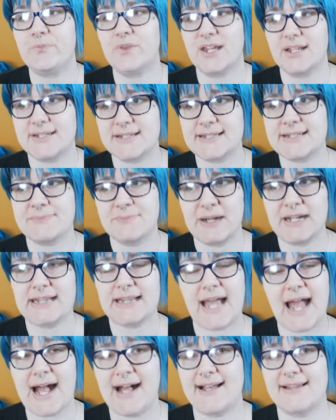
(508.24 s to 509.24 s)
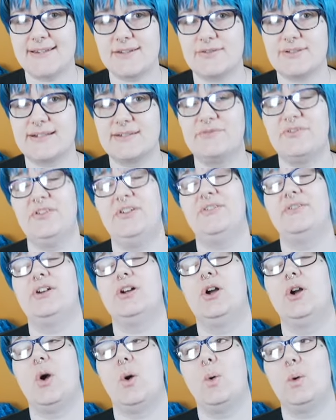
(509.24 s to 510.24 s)
despite the hazards of
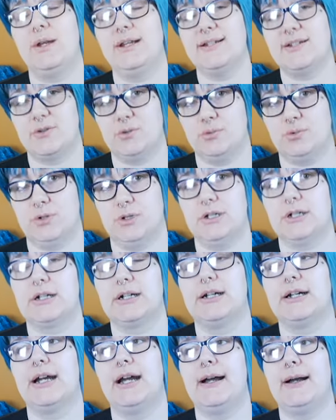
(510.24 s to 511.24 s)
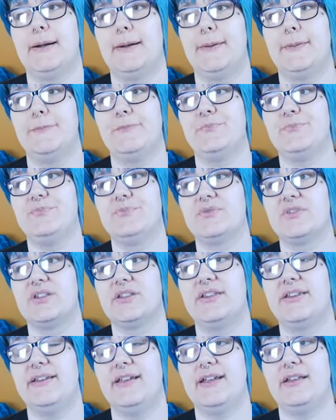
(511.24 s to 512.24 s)
even going to work.
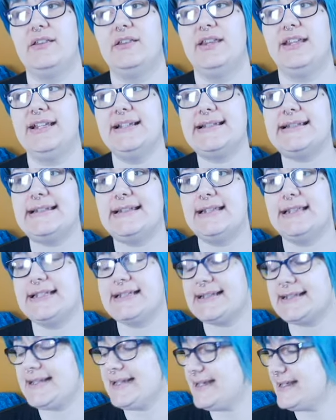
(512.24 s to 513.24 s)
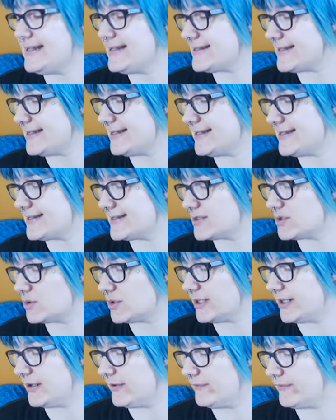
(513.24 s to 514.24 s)
The scenes in this
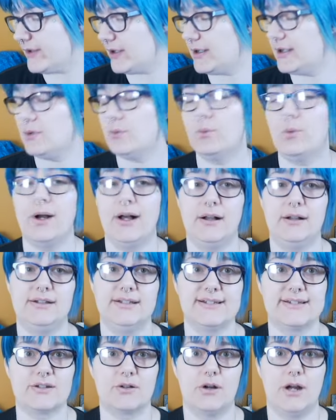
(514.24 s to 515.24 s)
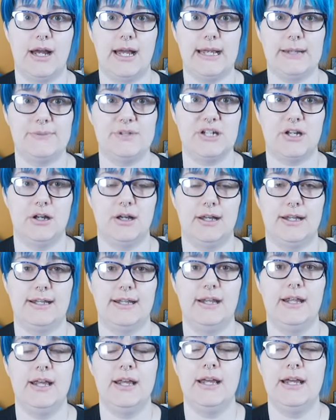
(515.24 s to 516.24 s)
story are very well described
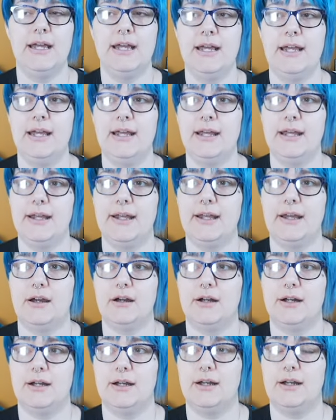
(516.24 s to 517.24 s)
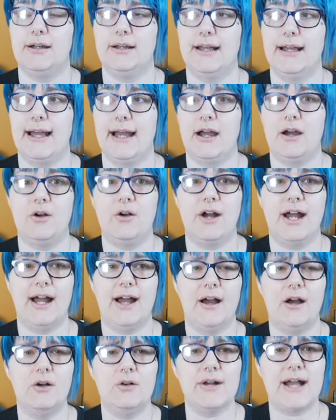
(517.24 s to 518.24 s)
on
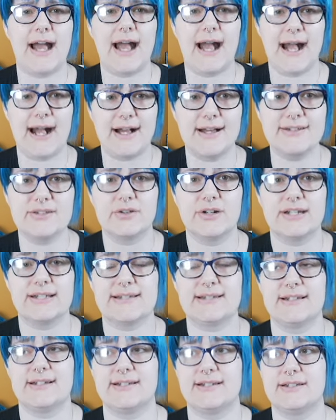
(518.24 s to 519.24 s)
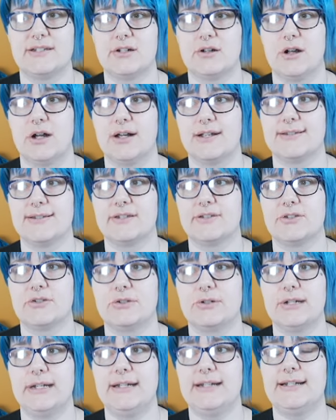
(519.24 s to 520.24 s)
how hazardous it is to cross a
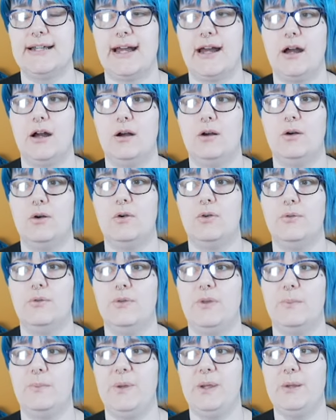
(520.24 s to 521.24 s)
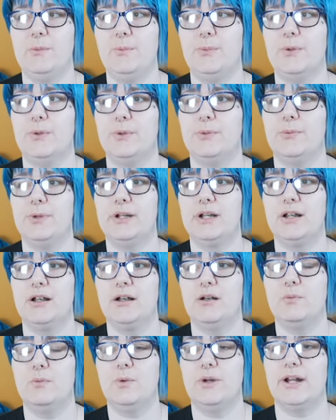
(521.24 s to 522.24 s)
street, how the people
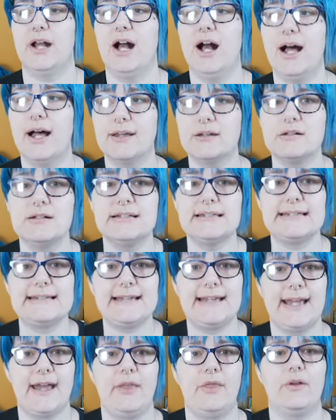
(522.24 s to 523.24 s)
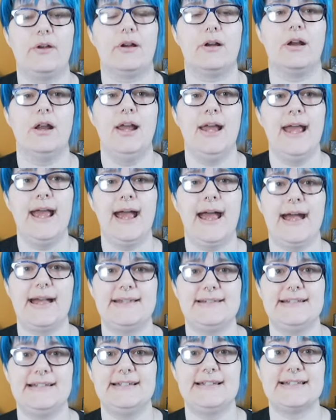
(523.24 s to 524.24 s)
would huddle together
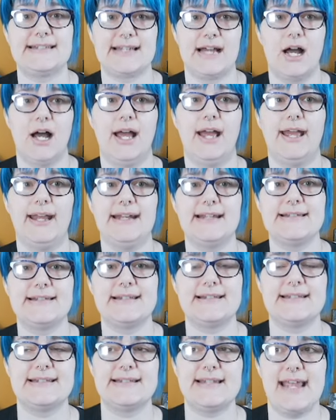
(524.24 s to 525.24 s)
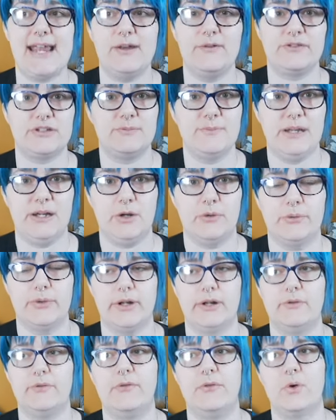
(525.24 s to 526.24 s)
as they decide, is it safe to make a
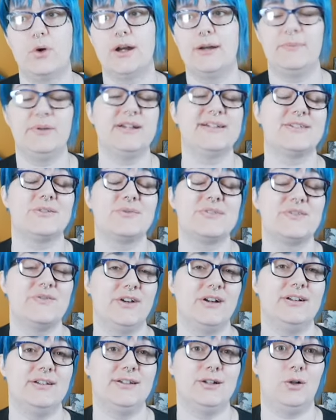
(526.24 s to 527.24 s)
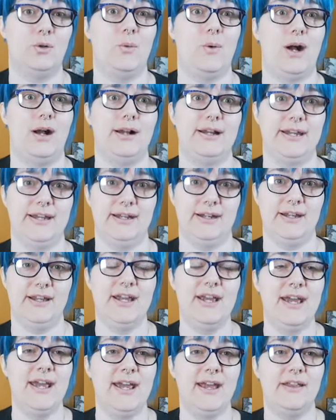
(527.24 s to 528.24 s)
run for it? Because there was very little walking.
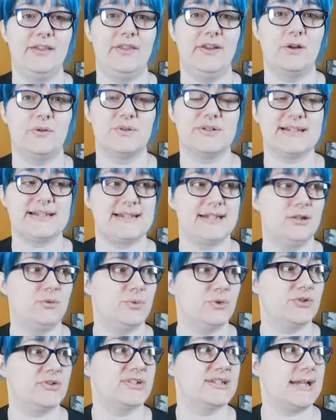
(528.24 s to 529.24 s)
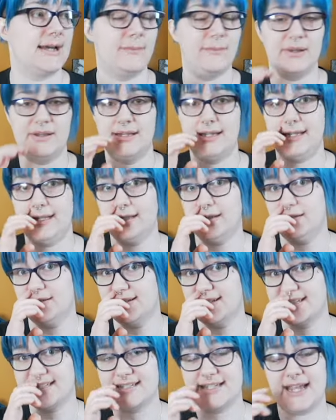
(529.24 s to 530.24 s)
There were snipers up in the
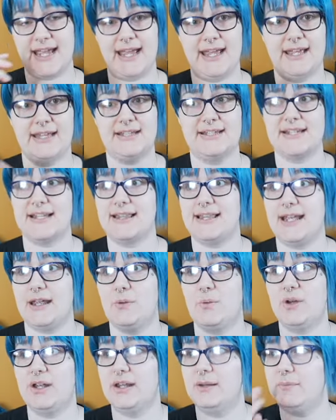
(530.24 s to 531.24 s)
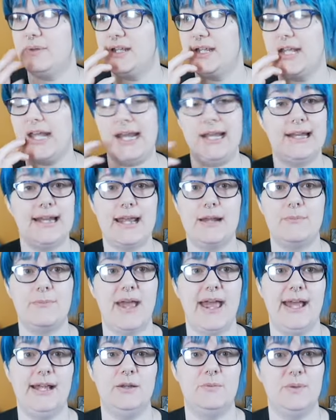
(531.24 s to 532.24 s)
hills, and they would be hidden and
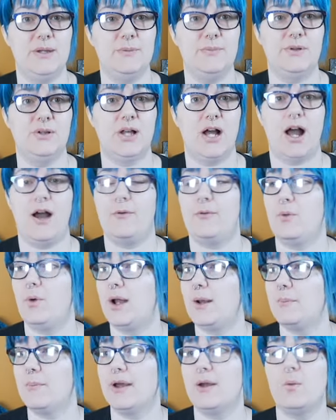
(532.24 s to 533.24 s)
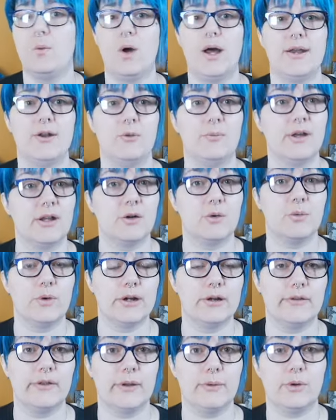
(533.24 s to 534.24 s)
peg people off one by one, no matter
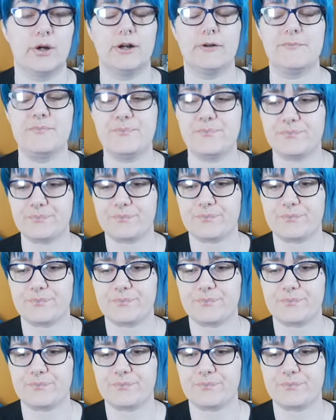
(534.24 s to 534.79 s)
where they were,